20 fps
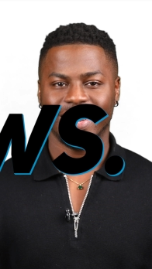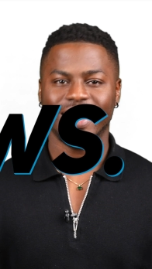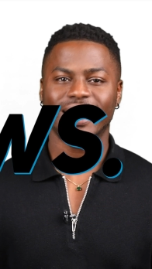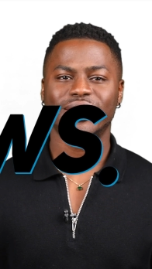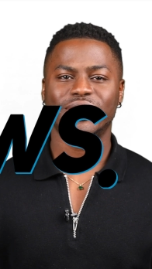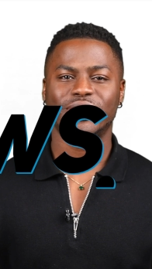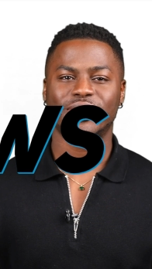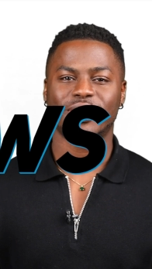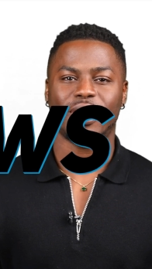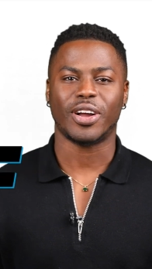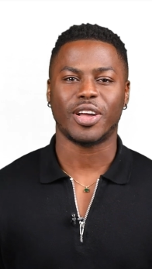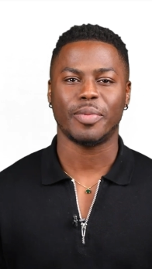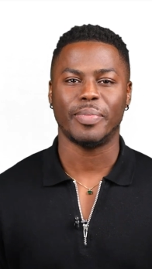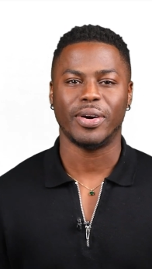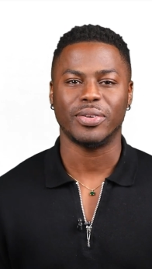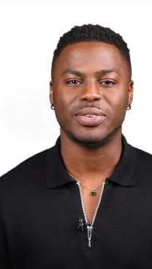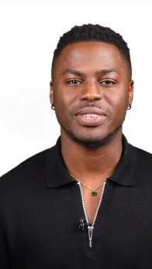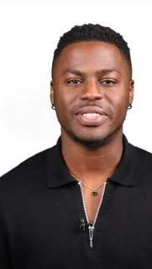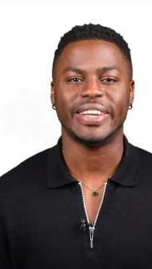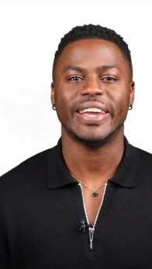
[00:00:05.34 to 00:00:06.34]
Let's talk
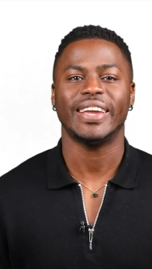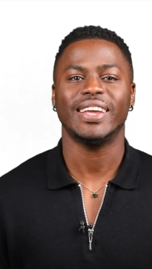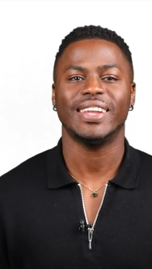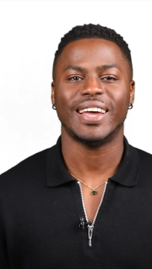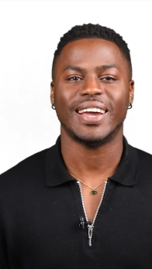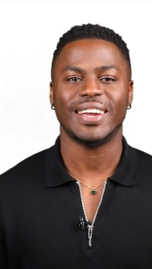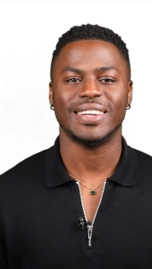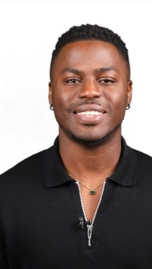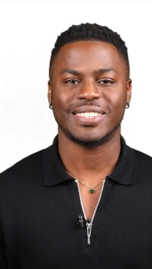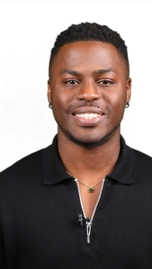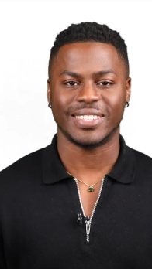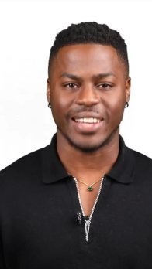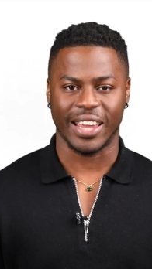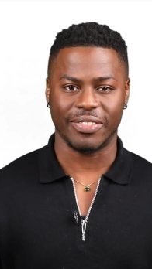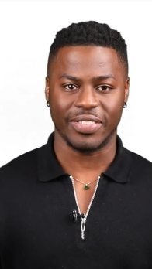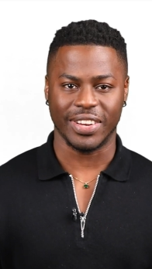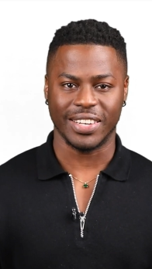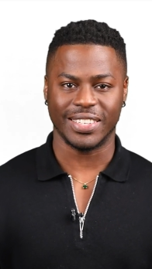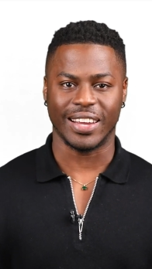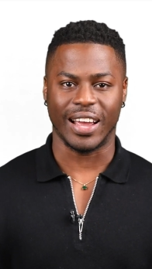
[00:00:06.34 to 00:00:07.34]
about daylight
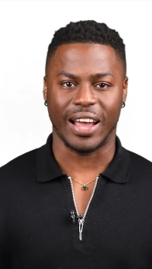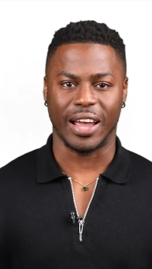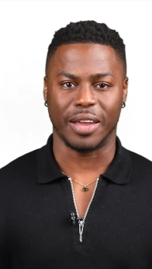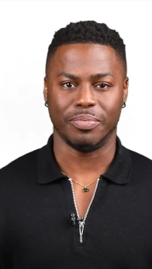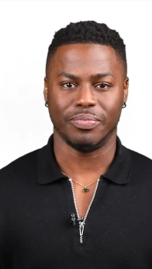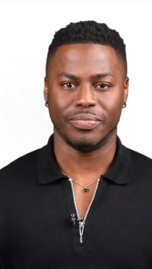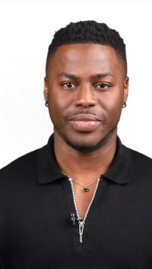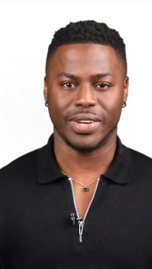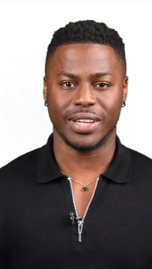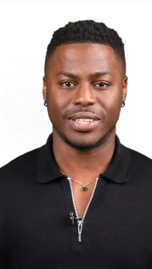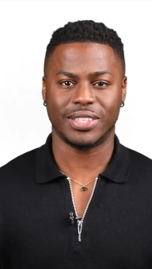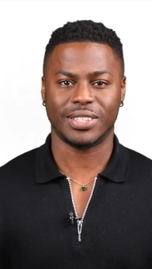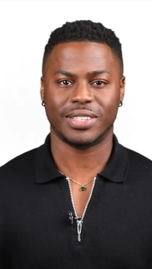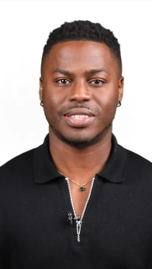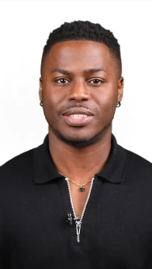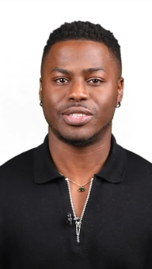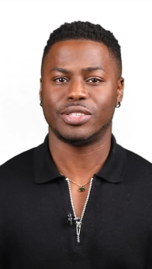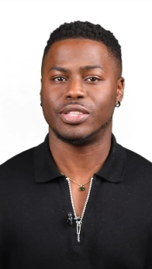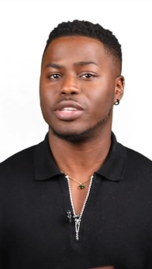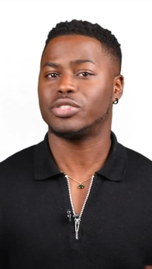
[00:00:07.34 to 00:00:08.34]
saving time. It's
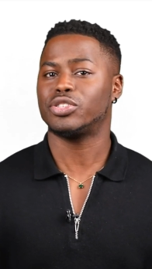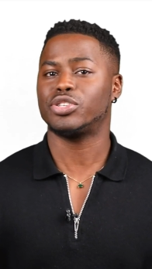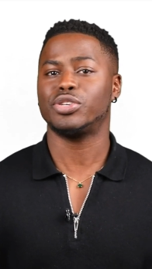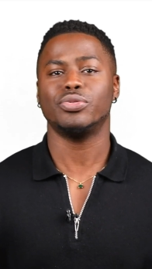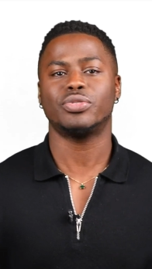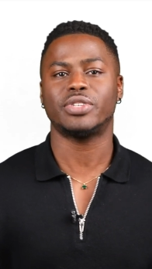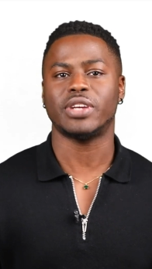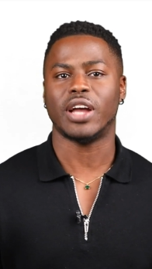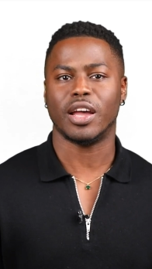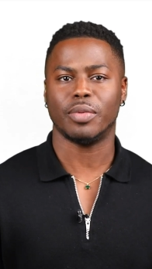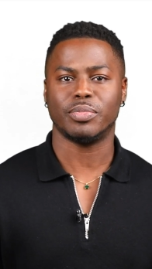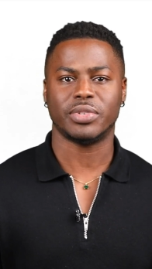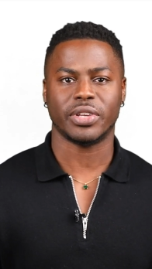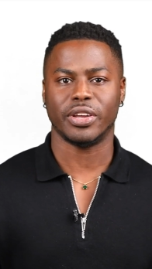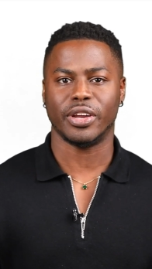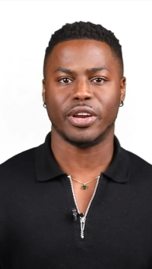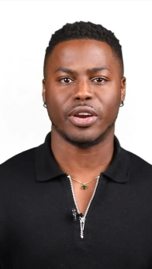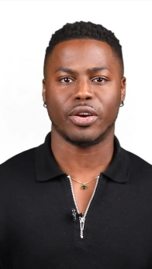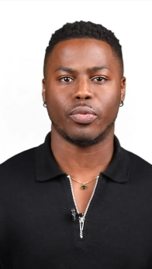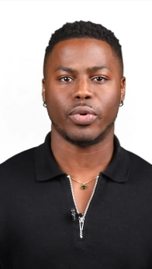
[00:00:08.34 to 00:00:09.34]
the 2 times a
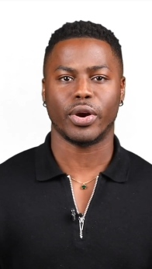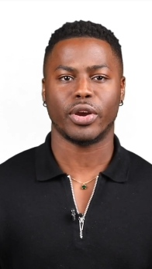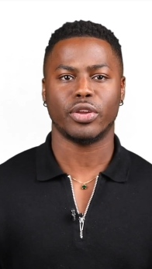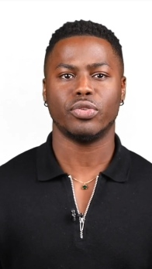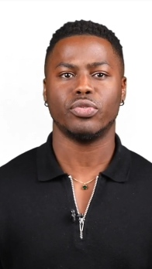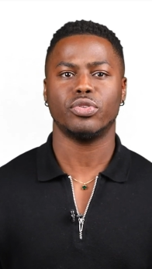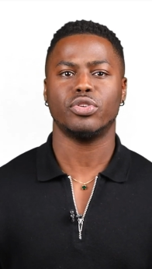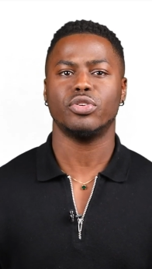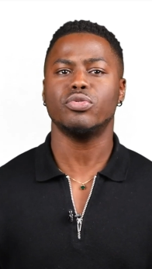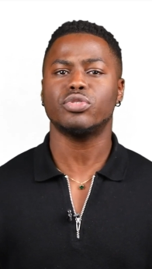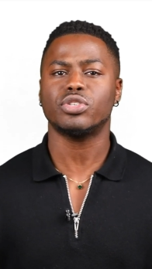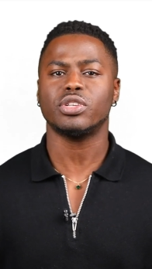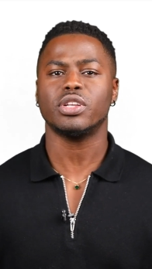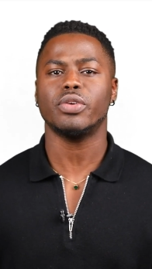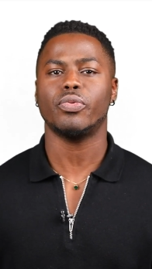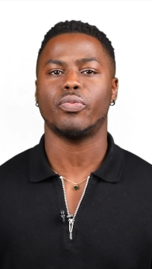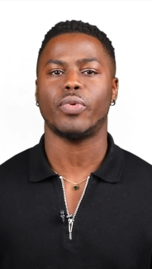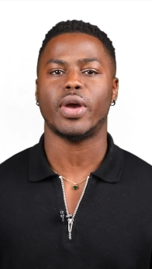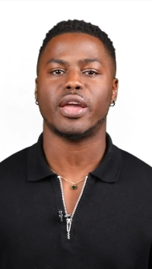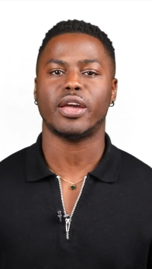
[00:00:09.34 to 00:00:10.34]
year where you
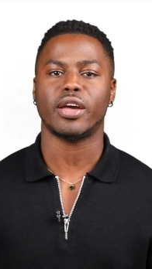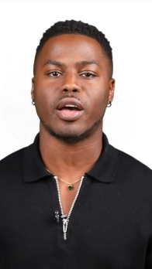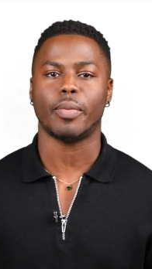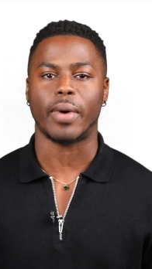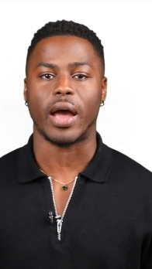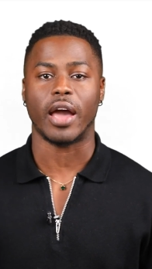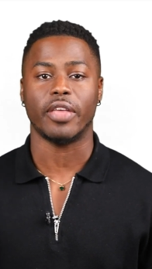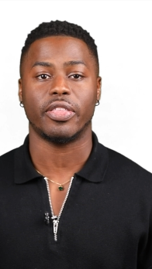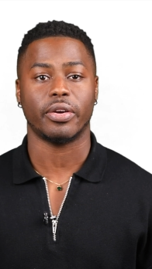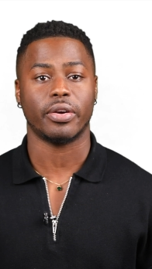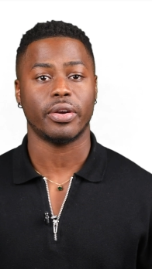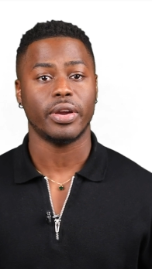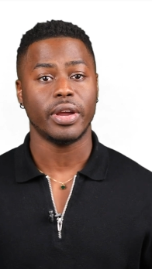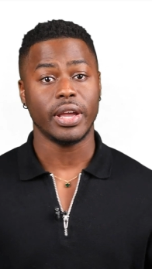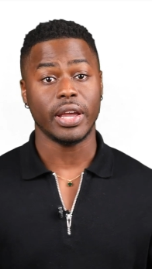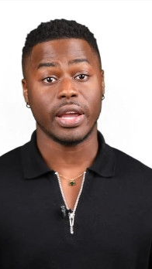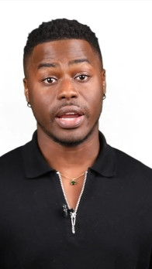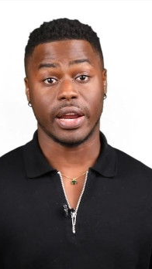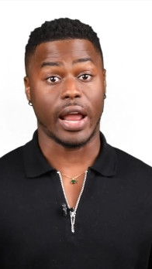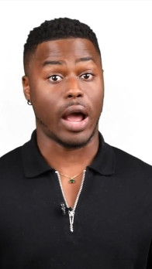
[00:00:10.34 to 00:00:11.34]
usually wake up either
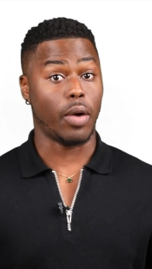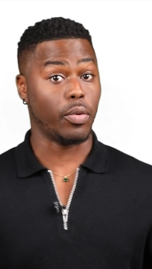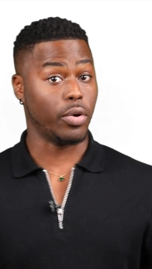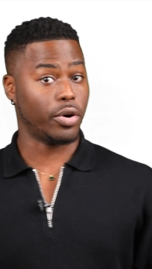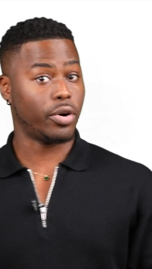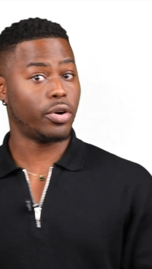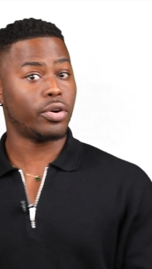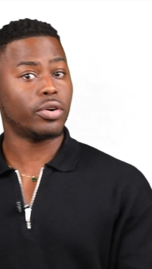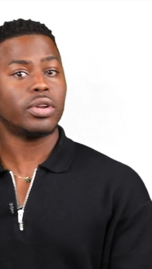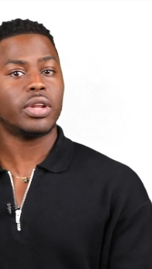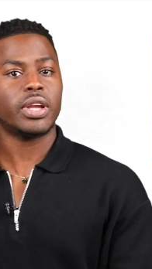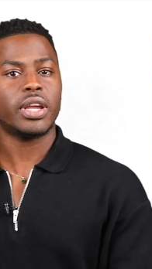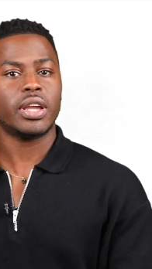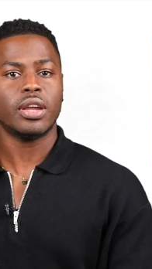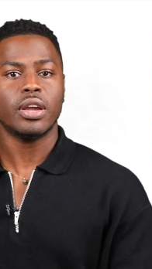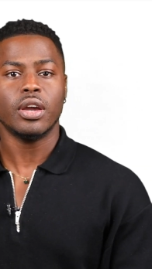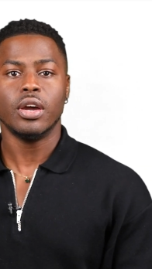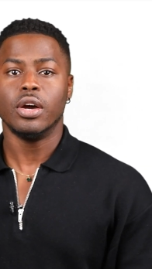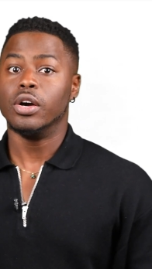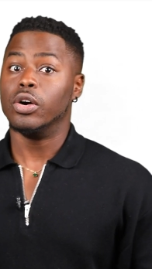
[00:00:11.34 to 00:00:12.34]
an hour
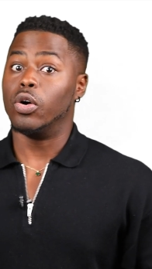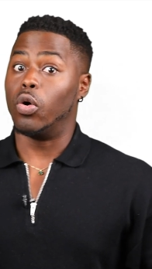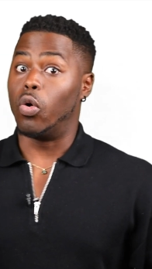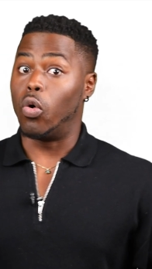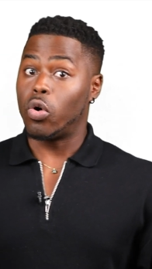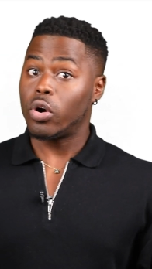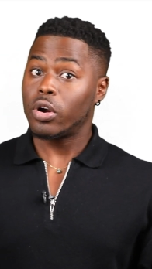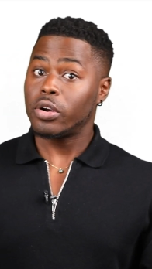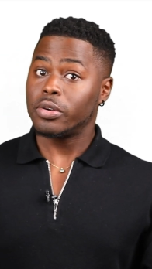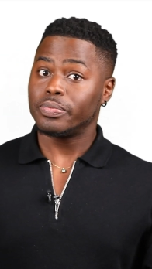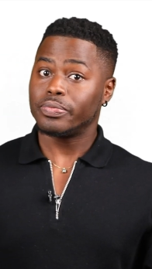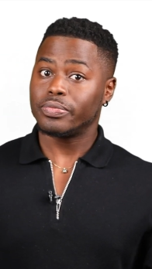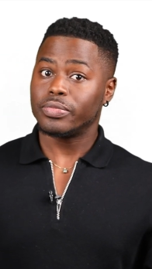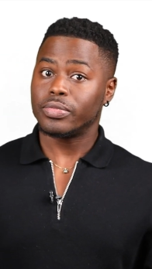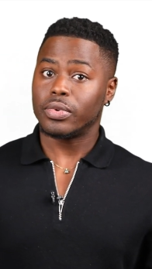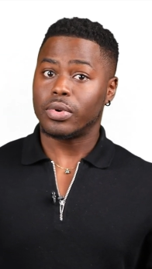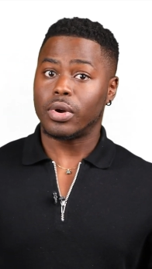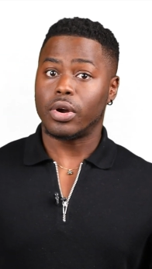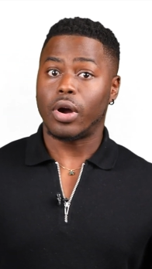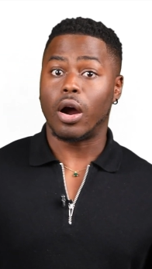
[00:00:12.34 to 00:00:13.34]
early or
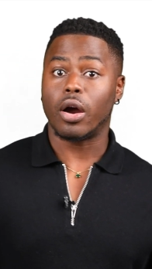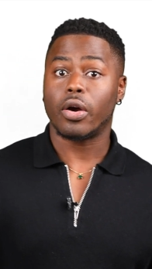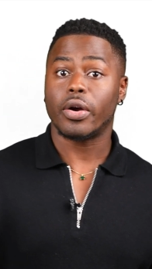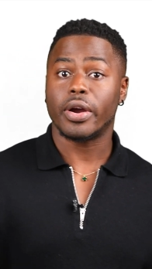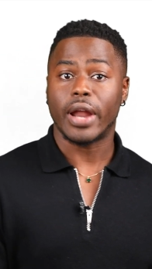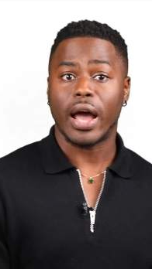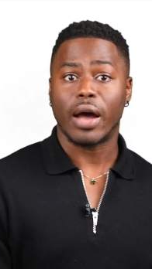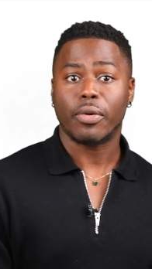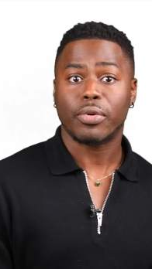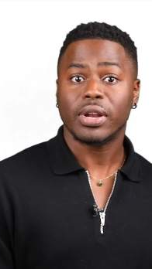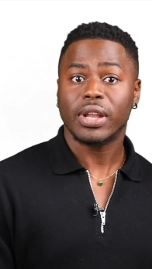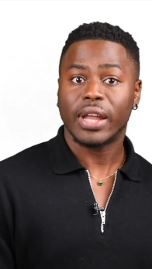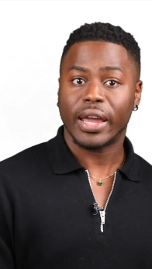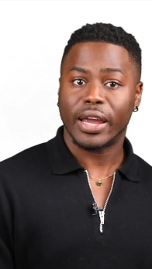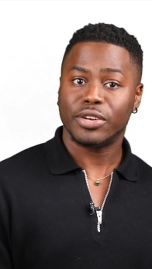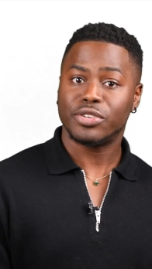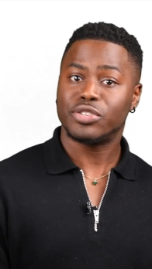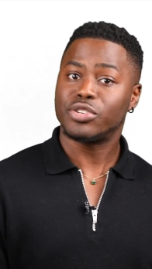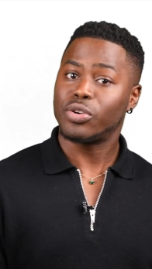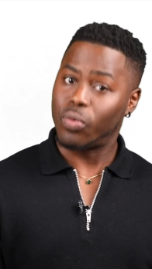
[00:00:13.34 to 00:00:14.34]
are an hour
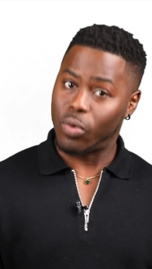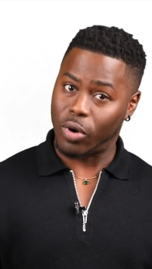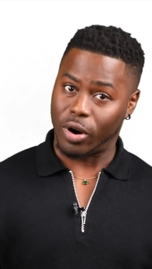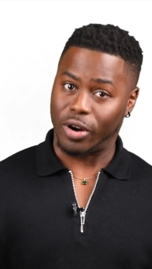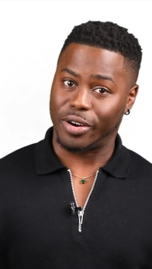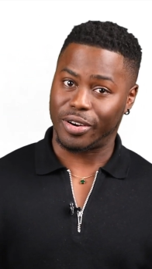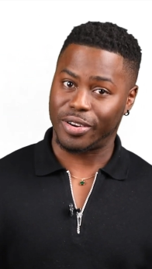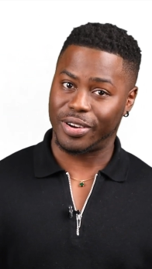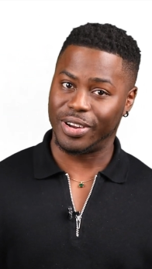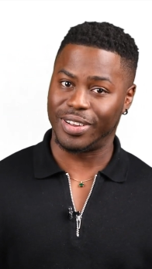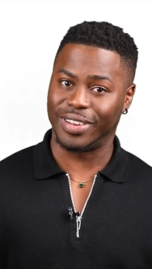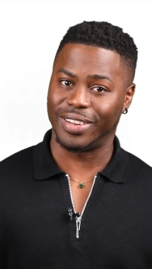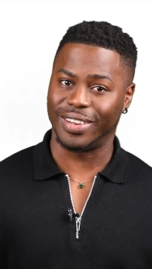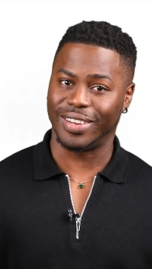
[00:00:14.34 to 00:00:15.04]
late to work.